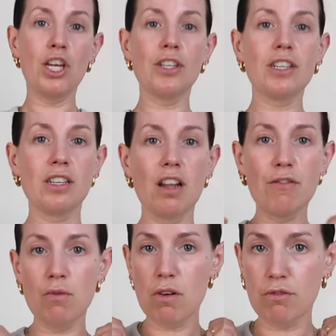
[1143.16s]
Who doesn't love
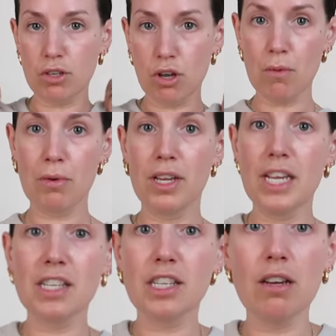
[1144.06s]
a waffle top?
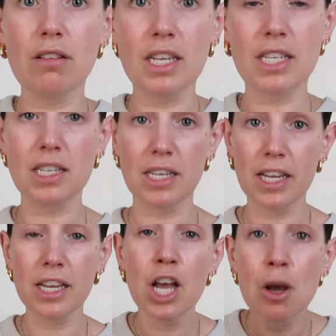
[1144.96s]
It's so nice, isn't it?